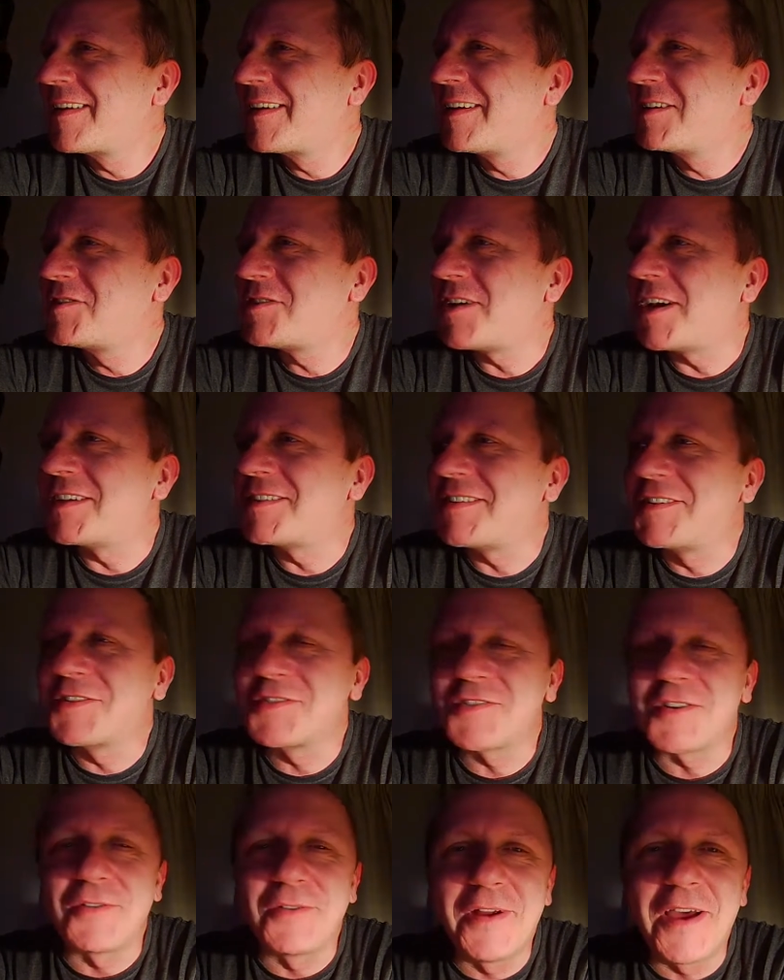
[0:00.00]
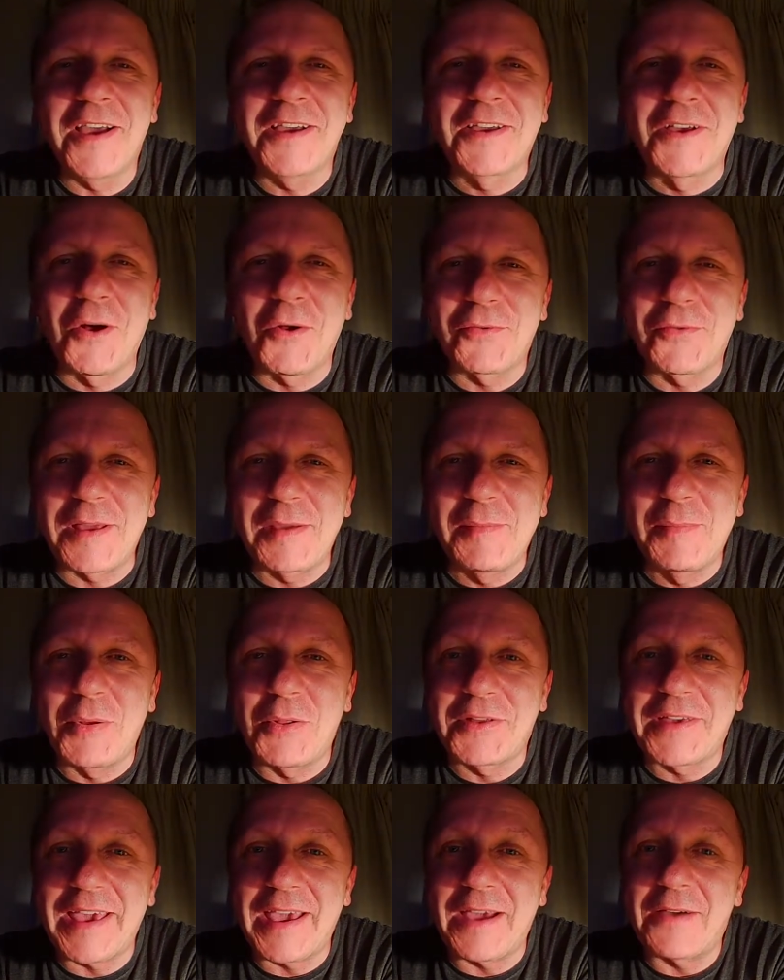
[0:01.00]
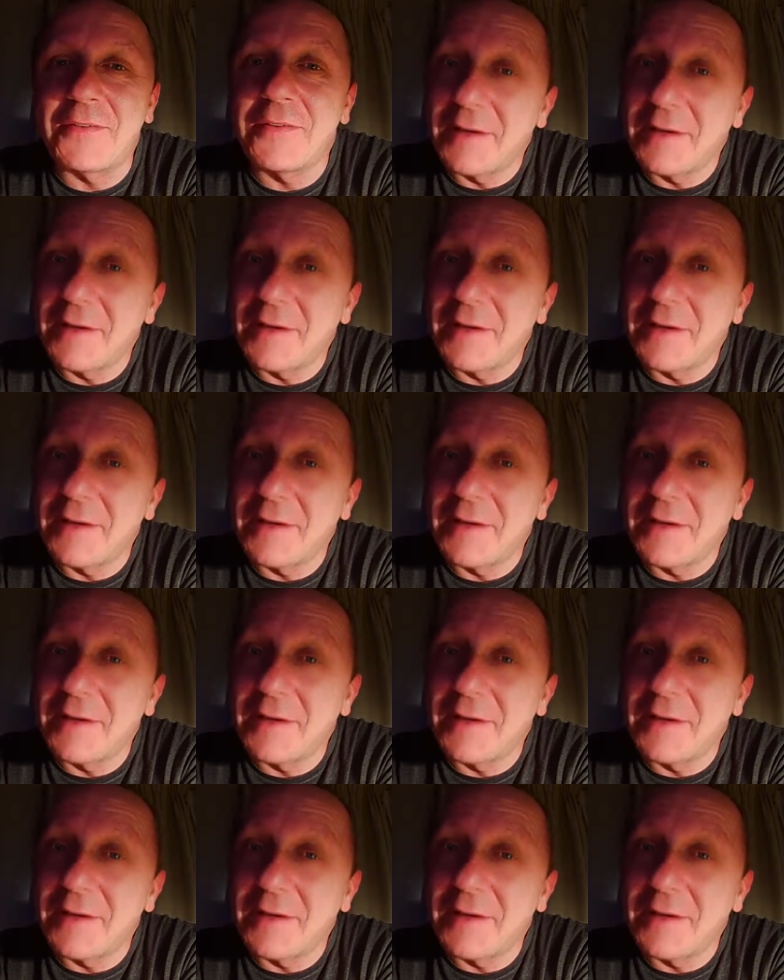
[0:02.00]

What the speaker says: Tracy, does a gold ring pull count?